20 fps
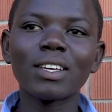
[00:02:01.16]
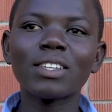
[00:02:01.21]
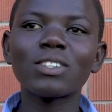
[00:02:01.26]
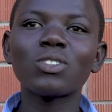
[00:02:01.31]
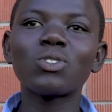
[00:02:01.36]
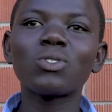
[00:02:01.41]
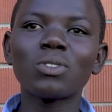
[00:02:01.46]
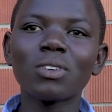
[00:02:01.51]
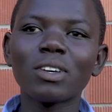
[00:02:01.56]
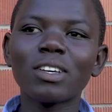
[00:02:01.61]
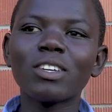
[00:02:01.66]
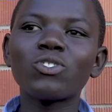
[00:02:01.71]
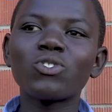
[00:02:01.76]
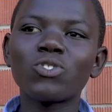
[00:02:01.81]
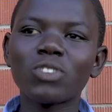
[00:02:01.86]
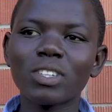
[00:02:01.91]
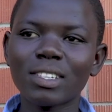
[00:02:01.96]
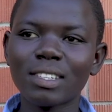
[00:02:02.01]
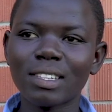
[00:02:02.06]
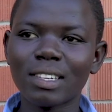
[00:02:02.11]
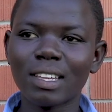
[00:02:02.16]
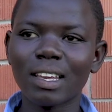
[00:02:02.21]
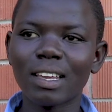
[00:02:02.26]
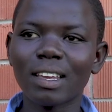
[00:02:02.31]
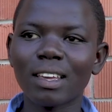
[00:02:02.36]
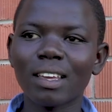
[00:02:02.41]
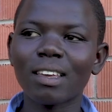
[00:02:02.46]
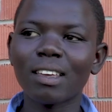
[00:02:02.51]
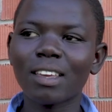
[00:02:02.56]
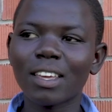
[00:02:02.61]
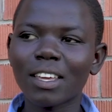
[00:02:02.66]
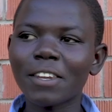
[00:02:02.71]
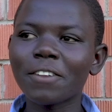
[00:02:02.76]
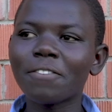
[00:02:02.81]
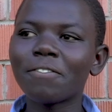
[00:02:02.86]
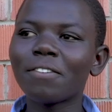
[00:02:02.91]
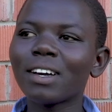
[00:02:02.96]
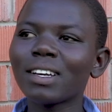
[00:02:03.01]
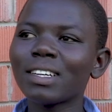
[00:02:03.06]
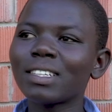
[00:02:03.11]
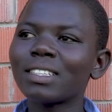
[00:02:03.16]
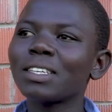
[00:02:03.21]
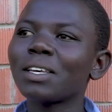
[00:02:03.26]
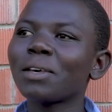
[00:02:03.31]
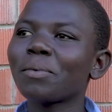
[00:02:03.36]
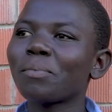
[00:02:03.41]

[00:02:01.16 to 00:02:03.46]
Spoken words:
is so interesting, in fact,